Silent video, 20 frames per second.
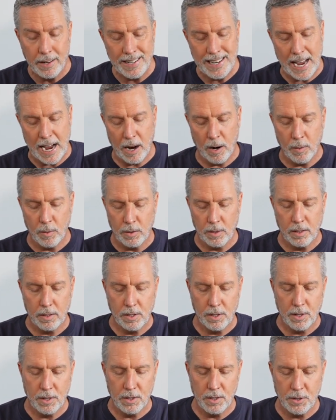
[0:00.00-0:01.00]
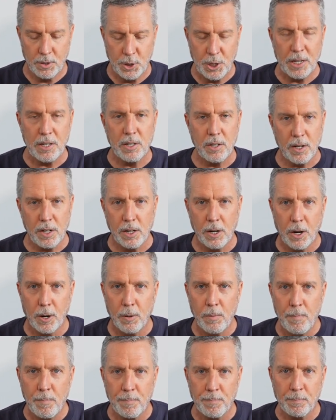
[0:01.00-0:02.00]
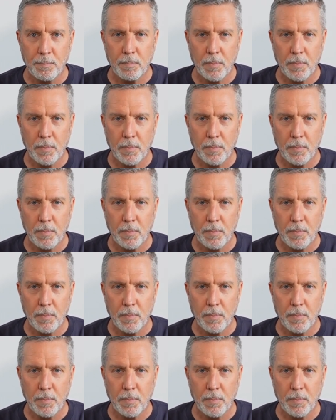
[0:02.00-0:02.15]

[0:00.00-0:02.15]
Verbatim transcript: Now, just so you know,